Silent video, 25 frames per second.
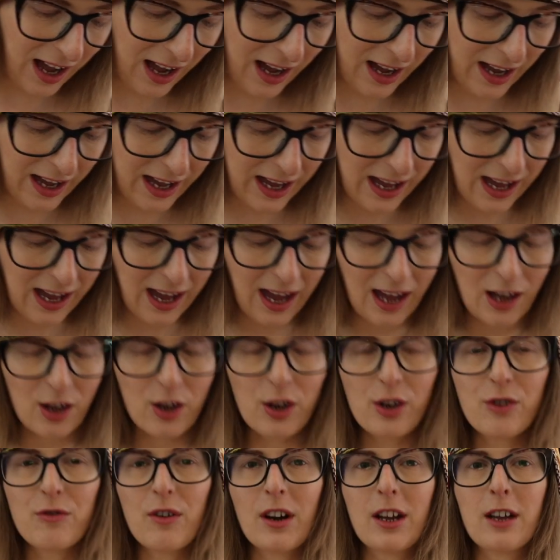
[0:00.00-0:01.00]
I
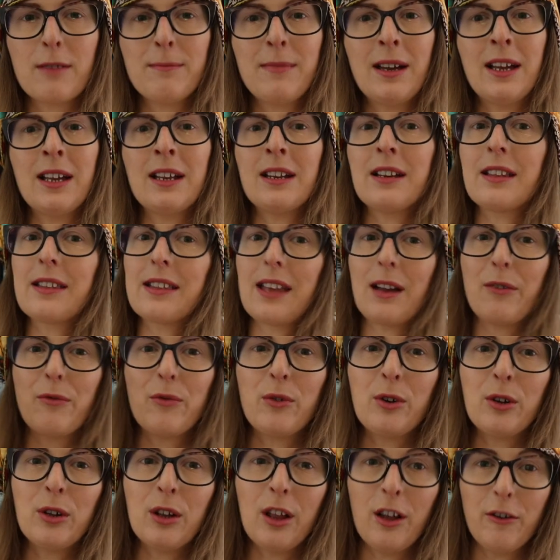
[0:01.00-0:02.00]
could recommend
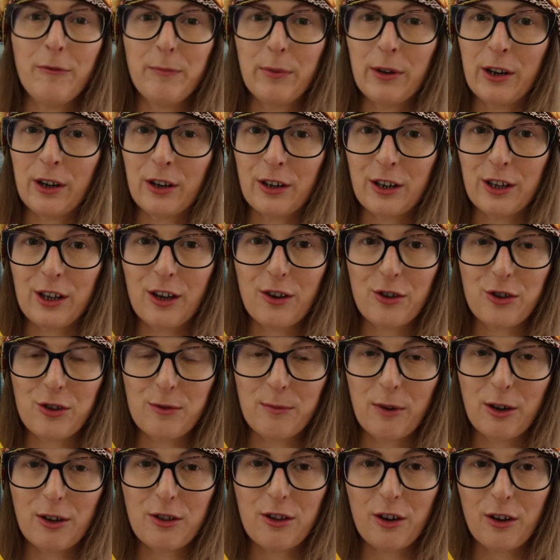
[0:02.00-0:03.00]
several of Banana
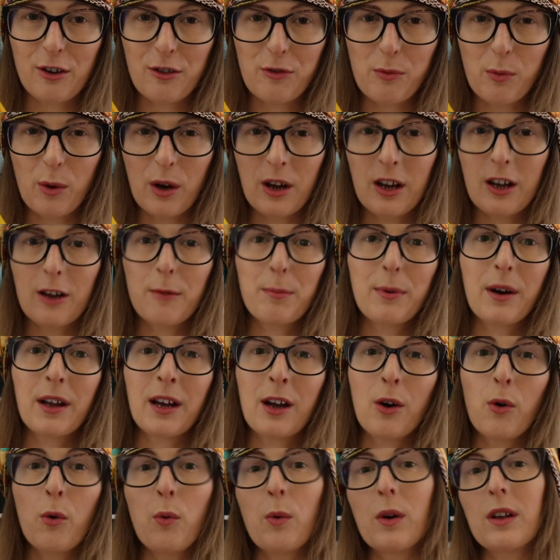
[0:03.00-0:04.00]
Yoshimoto's work, but
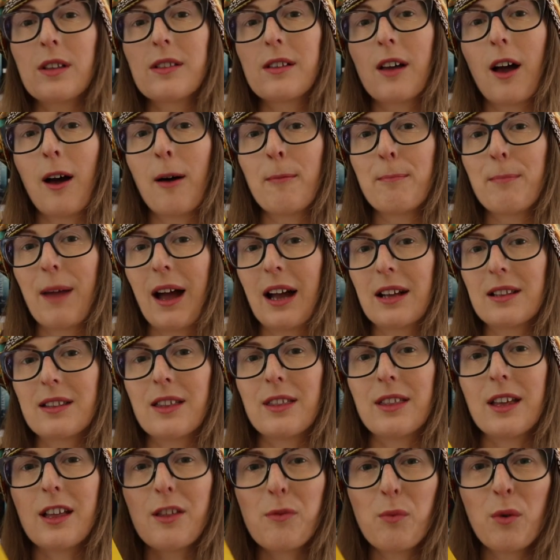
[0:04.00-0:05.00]
I always come back
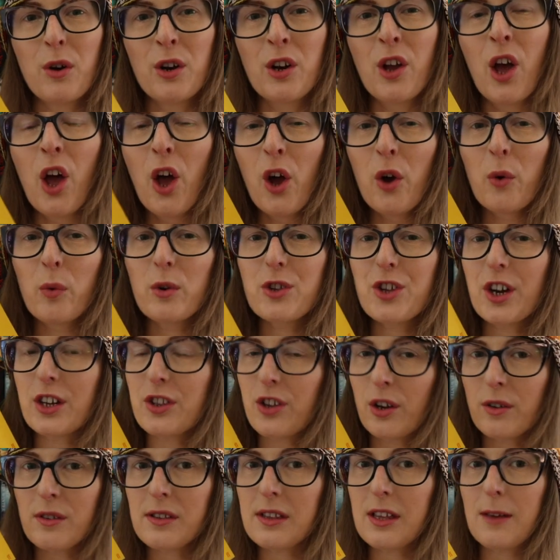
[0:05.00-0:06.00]
to this one, which I
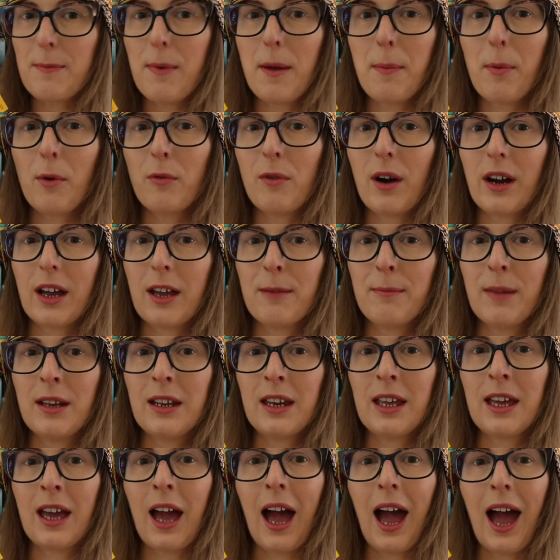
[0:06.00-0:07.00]
don't see people
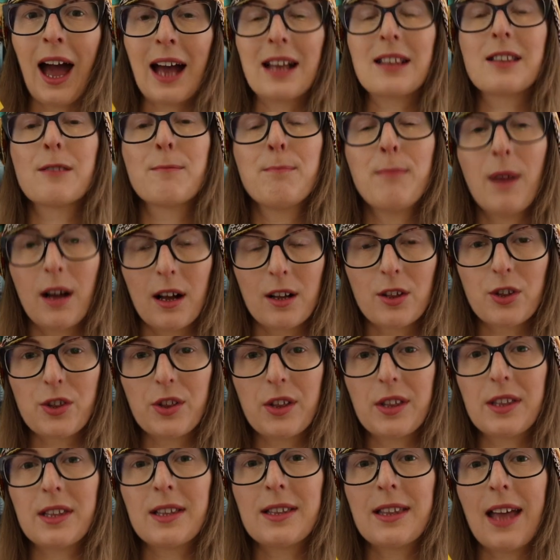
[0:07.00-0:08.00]
recommending as much.
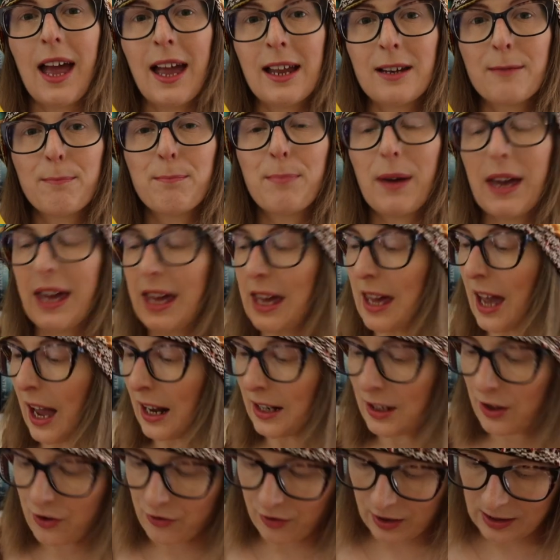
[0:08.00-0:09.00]
This is NP,
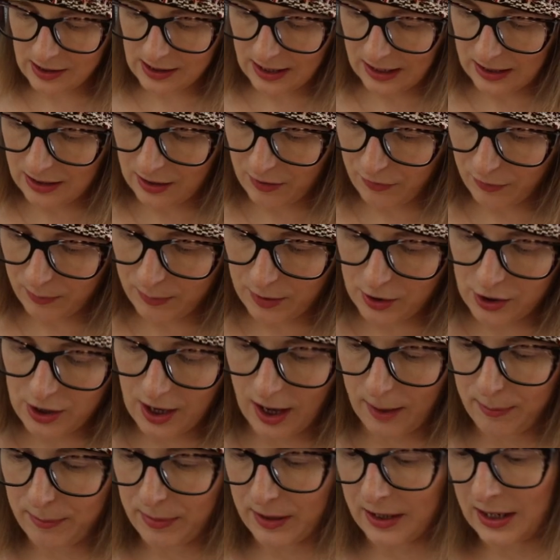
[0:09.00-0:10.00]
and it's translated from the
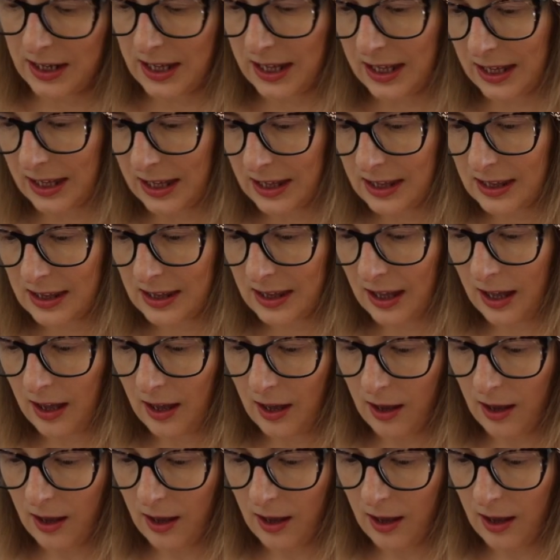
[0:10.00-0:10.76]
Japanese